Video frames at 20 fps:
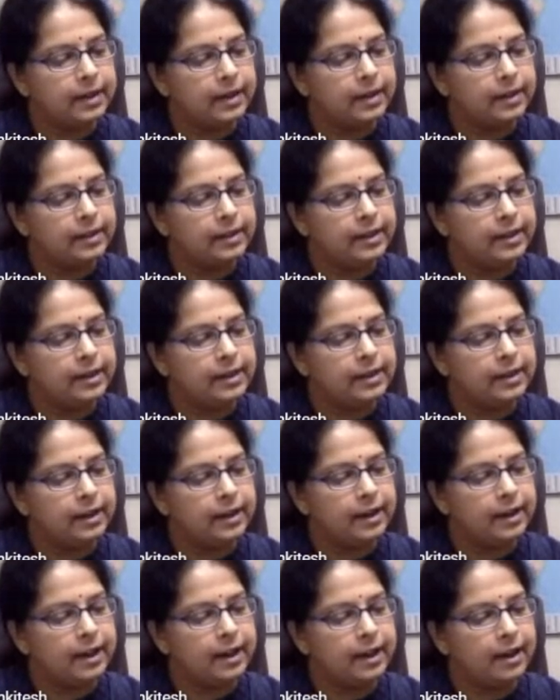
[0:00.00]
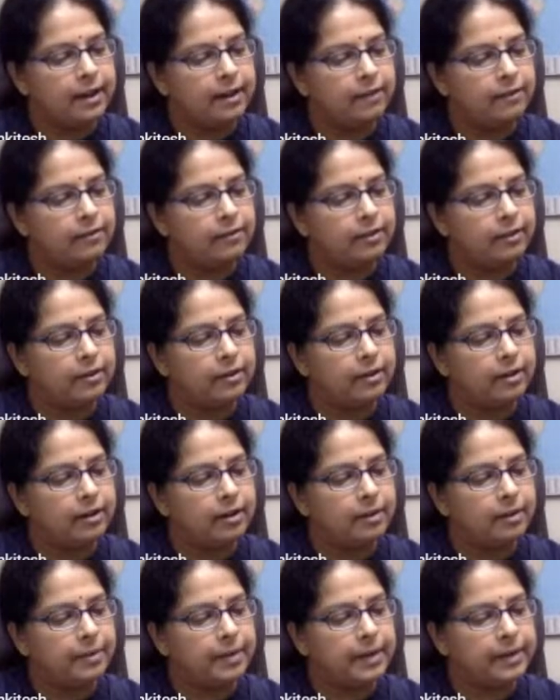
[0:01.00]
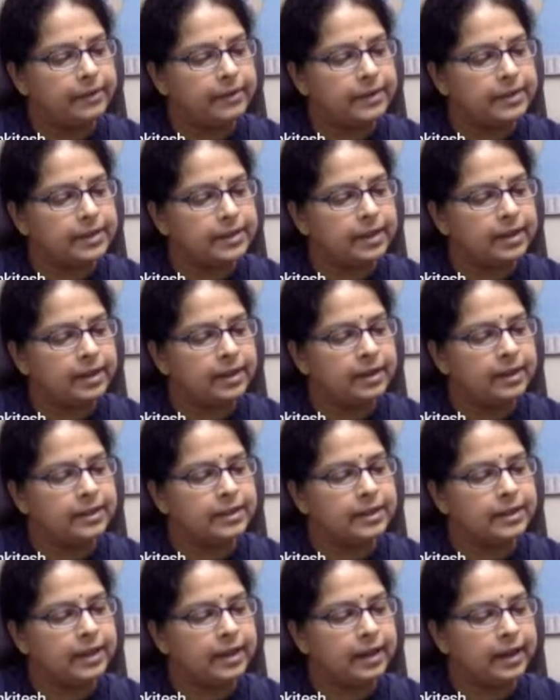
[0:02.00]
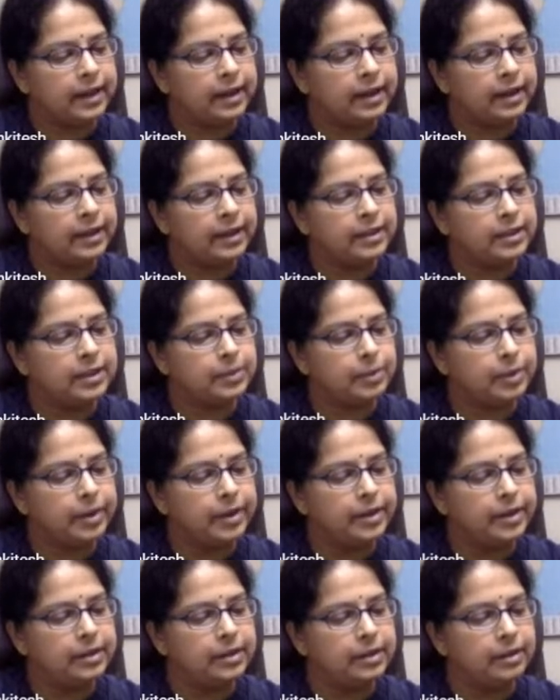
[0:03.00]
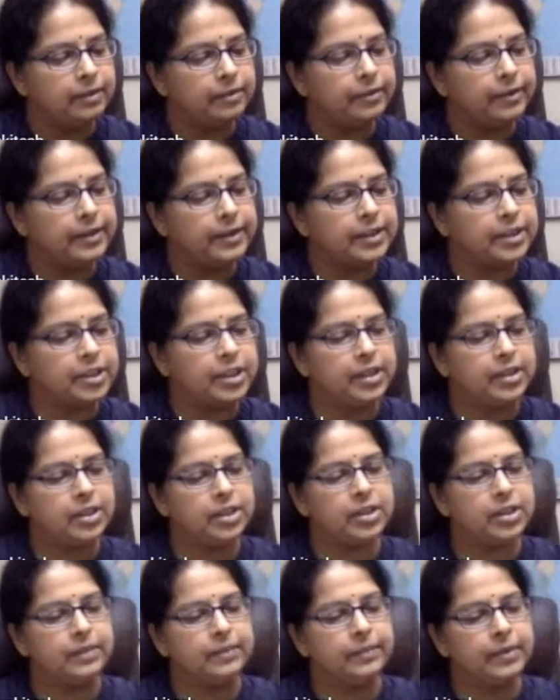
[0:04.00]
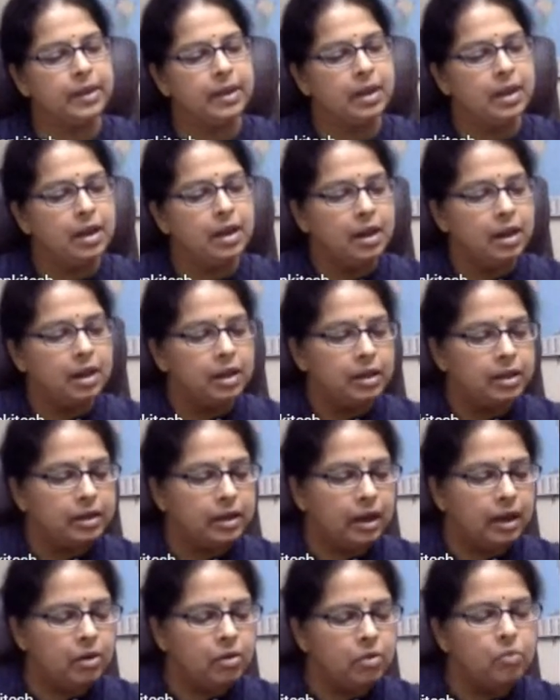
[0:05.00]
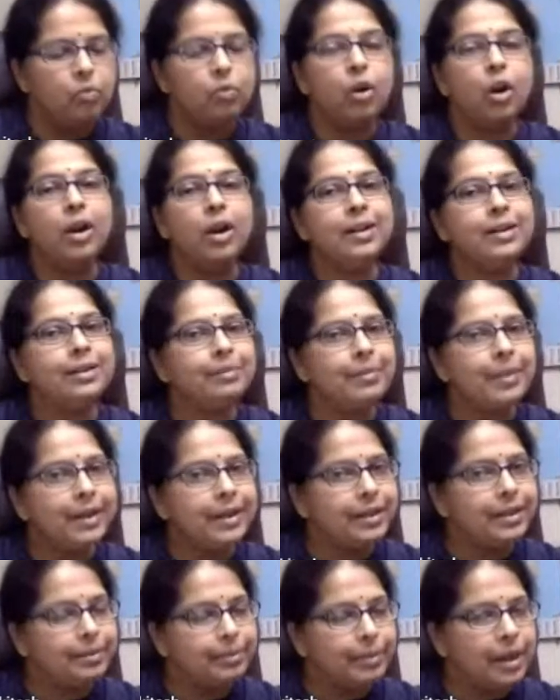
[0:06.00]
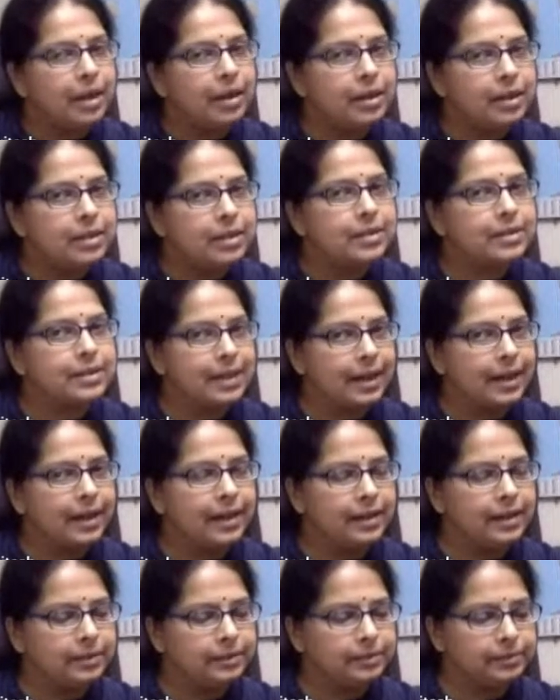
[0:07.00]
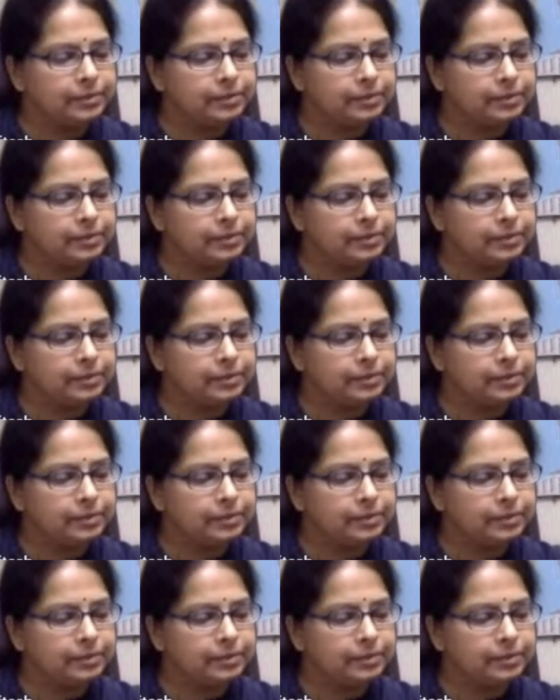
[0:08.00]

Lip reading: and then I have pi phase. Let's say at this point, the phase changed. Now, what my demand is that